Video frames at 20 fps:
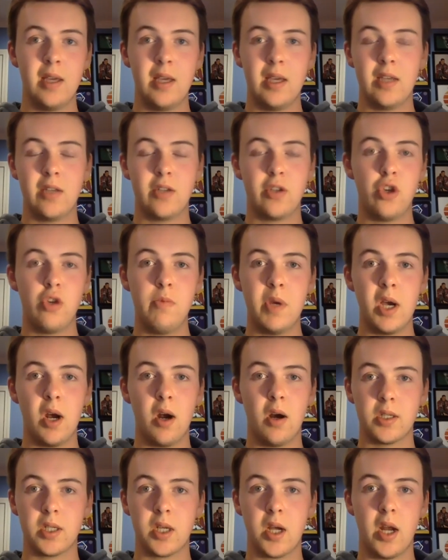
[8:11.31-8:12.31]
His
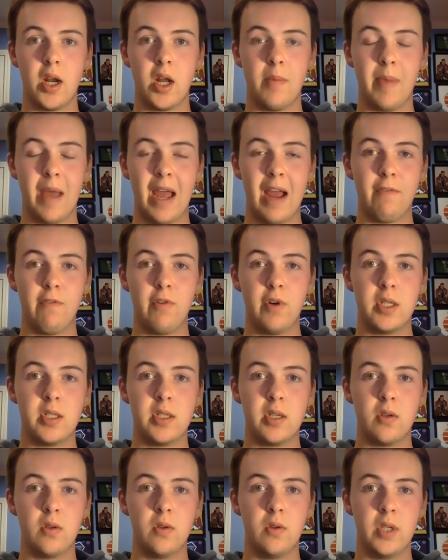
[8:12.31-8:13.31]
QBR's gone up every
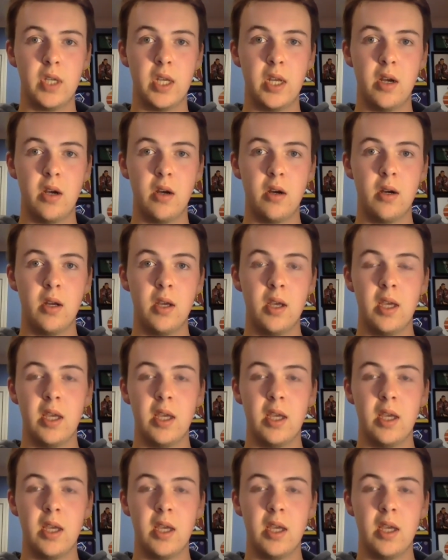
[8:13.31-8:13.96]
single year.